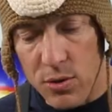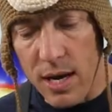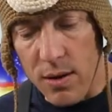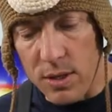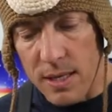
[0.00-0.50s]
do
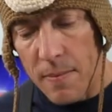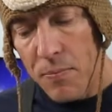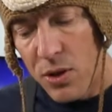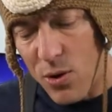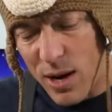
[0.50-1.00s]
now is
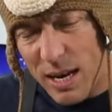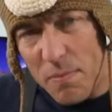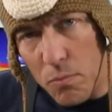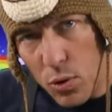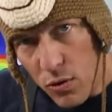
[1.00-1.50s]
go ahead
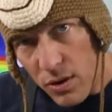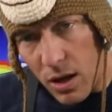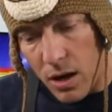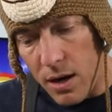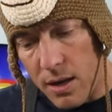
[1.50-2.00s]
and move
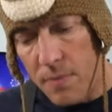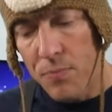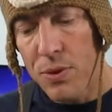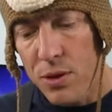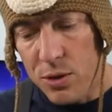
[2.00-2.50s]
along,
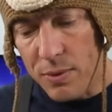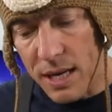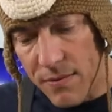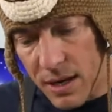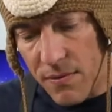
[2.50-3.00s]
use my
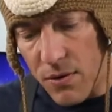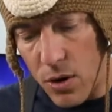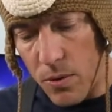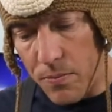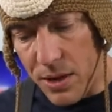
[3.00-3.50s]
EVA
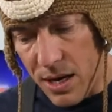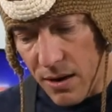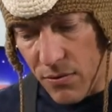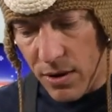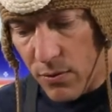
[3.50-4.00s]
foam,
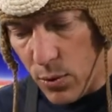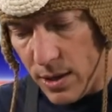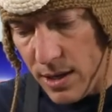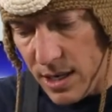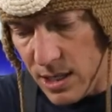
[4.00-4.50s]
cover everywhere
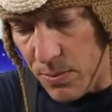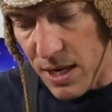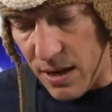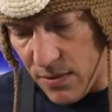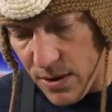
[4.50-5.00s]
that needs to be
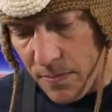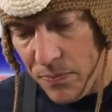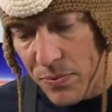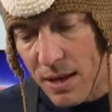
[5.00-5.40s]
covered.